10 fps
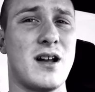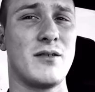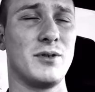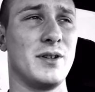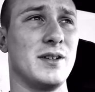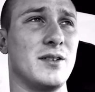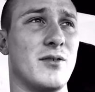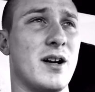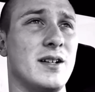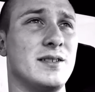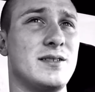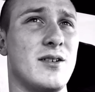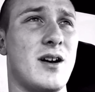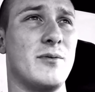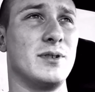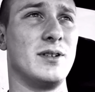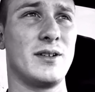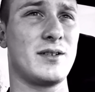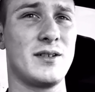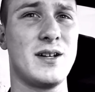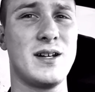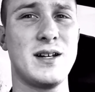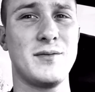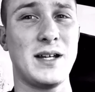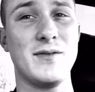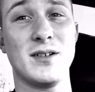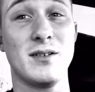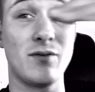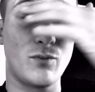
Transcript: not really the greatest. So I would look, even